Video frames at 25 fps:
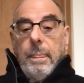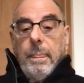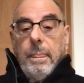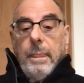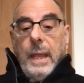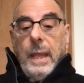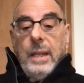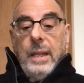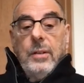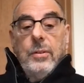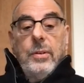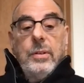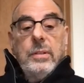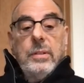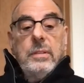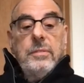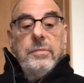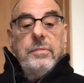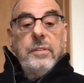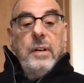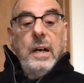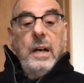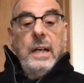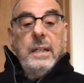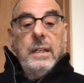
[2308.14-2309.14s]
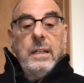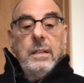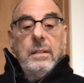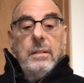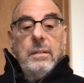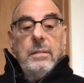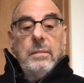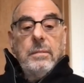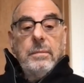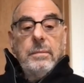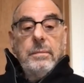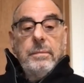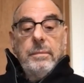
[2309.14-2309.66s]
And who can define it?
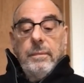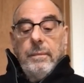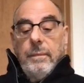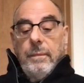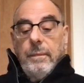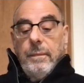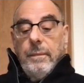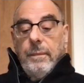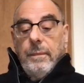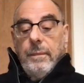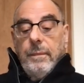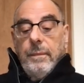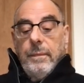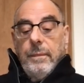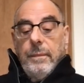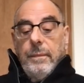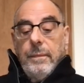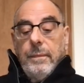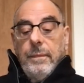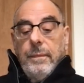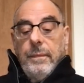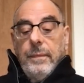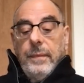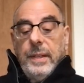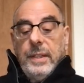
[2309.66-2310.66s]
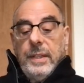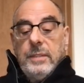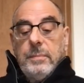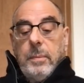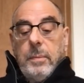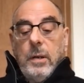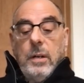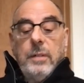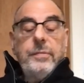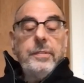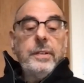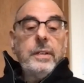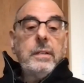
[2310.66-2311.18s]
It's
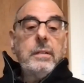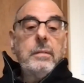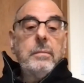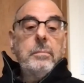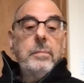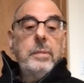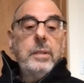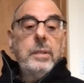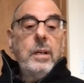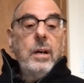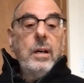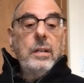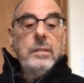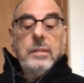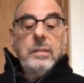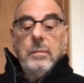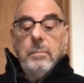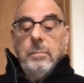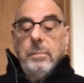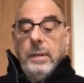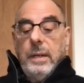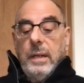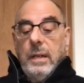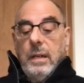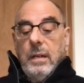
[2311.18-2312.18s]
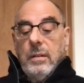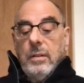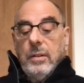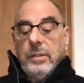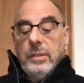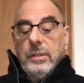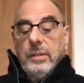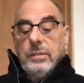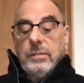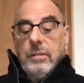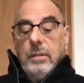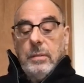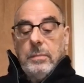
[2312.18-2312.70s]
perfect, beyond compare or
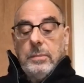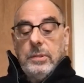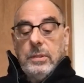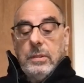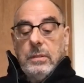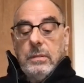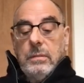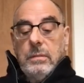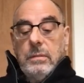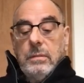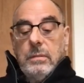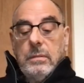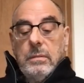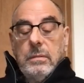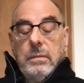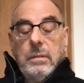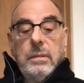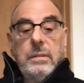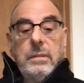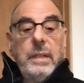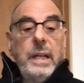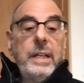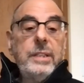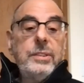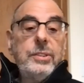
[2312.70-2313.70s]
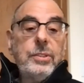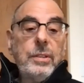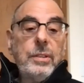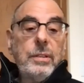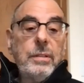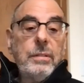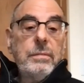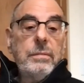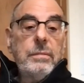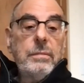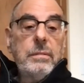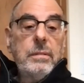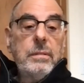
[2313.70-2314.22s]
description. Nature,
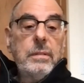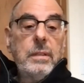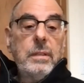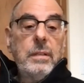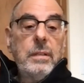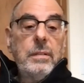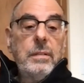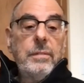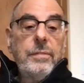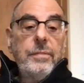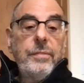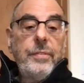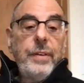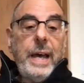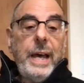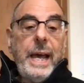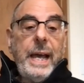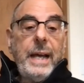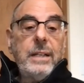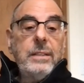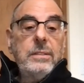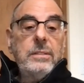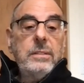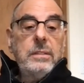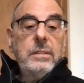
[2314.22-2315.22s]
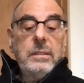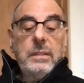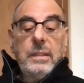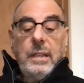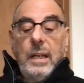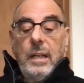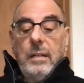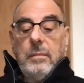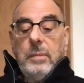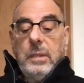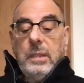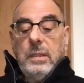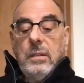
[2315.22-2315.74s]
facts
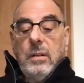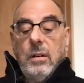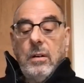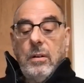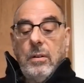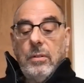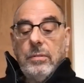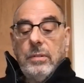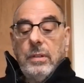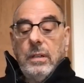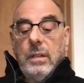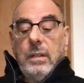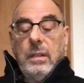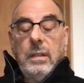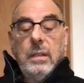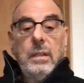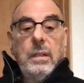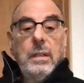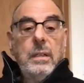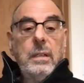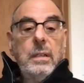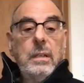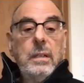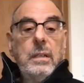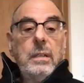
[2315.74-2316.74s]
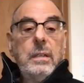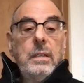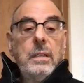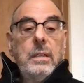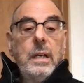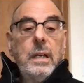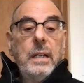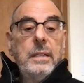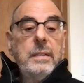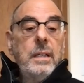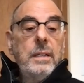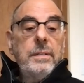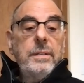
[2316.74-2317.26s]
can be known,
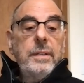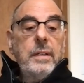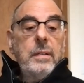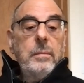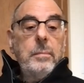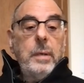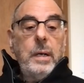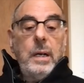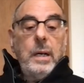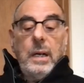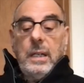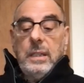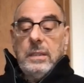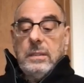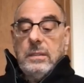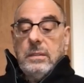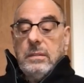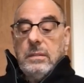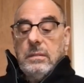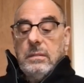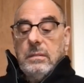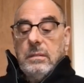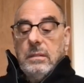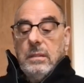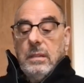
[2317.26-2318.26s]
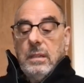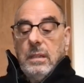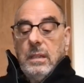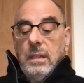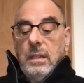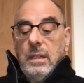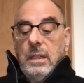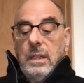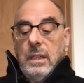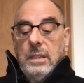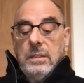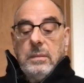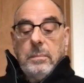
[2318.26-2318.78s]
and nothing abides.
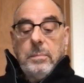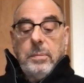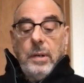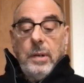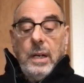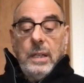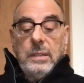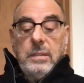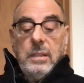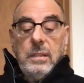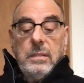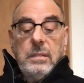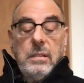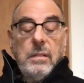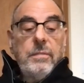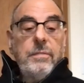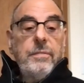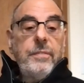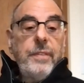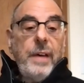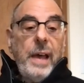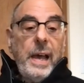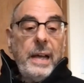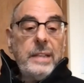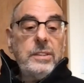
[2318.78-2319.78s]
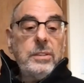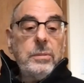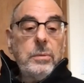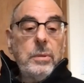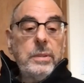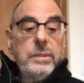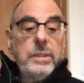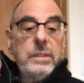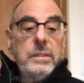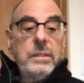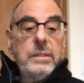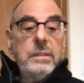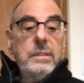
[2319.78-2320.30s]
It's a process of factual
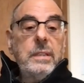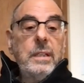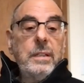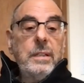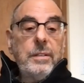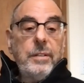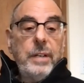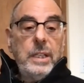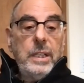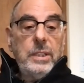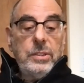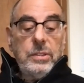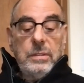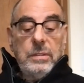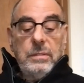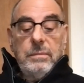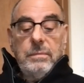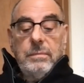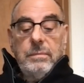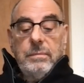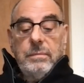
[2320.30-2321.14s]
disintegration.